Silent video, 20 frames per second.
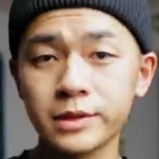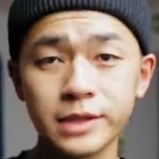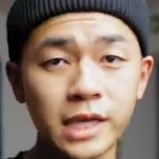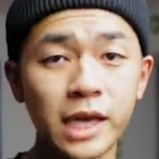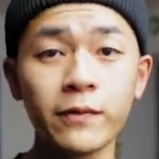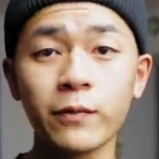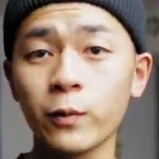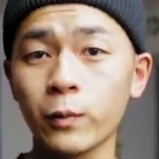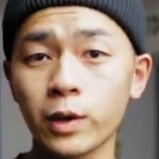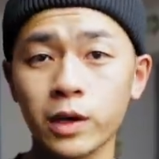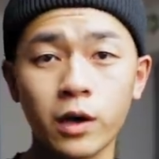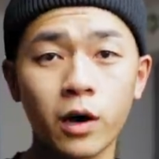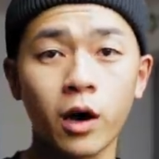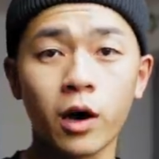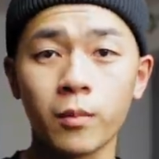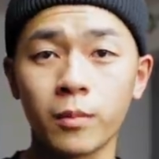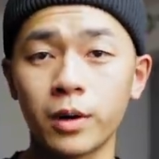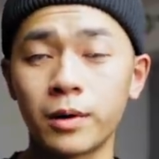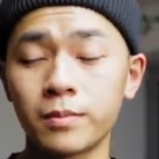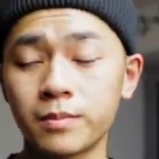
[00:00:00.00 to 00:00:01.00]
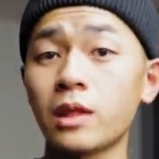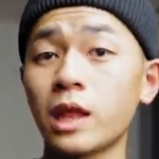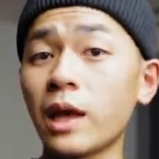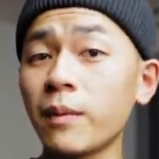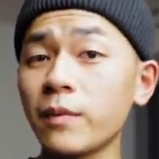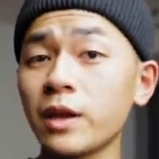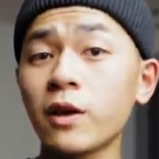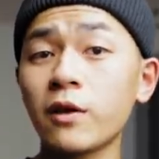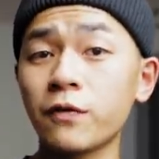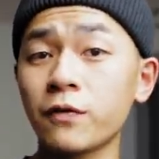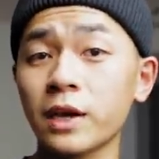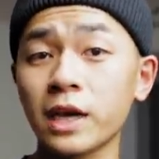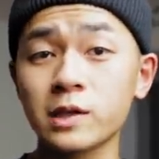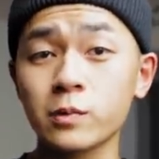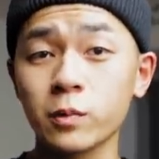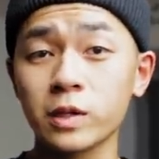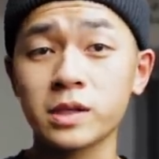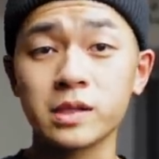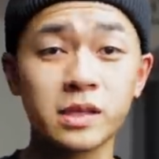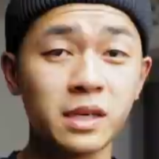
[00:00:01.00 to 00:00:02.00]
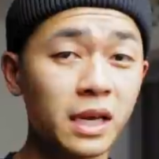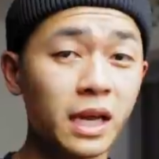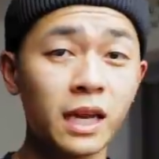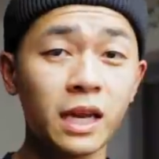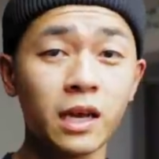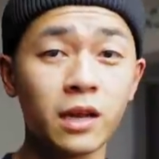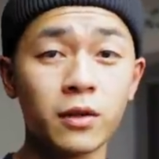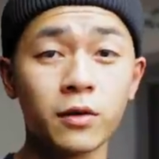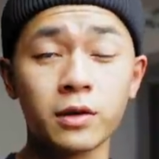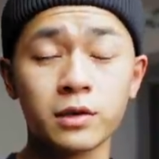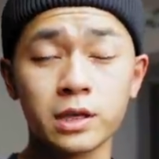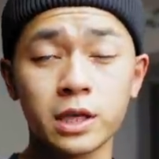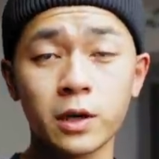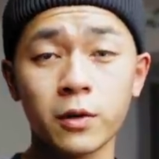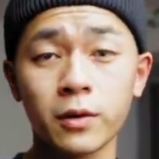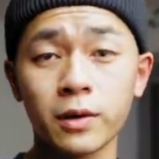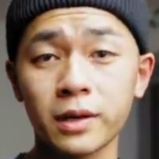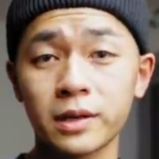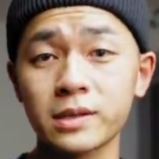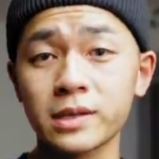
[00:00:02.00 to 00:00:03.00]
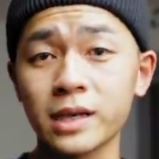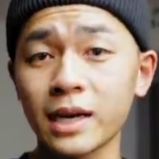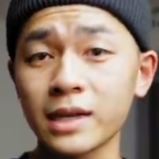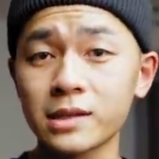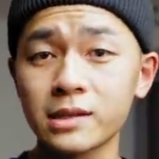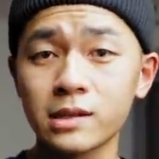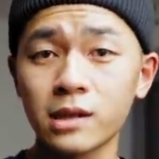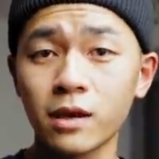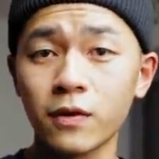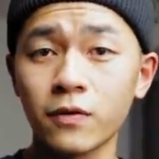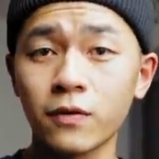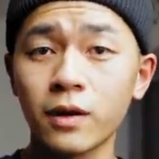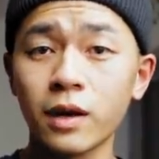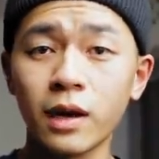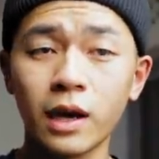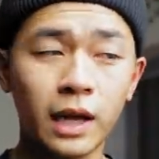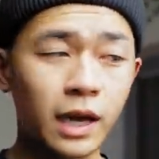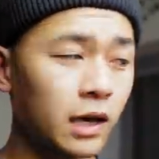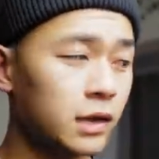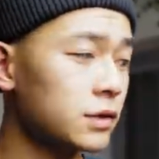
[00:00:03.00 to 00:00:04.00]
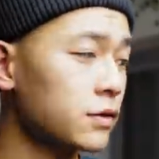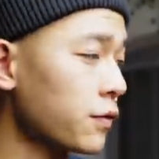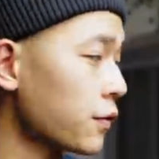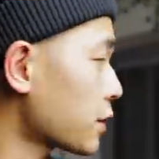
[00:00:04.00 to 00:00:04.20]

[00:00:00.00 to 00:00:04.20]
save it with Karma. Let me know if you guys want to see any other interior design stuff. And I also